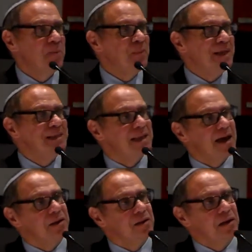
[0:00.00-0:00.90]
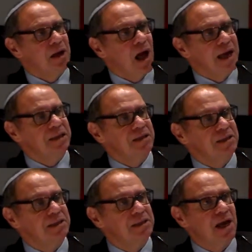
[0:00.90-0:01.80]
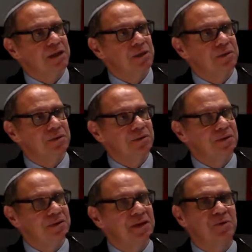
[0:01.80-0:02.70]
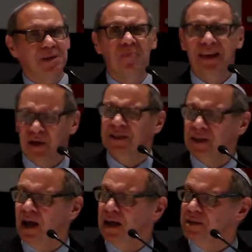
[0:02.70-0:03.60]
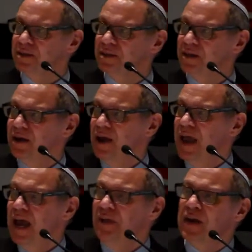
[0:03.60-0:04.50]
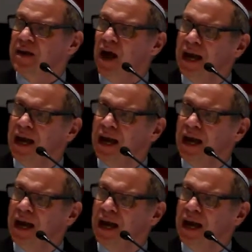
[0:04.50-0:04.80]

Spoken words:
means that kindness is not, that there's something else to kindness. And that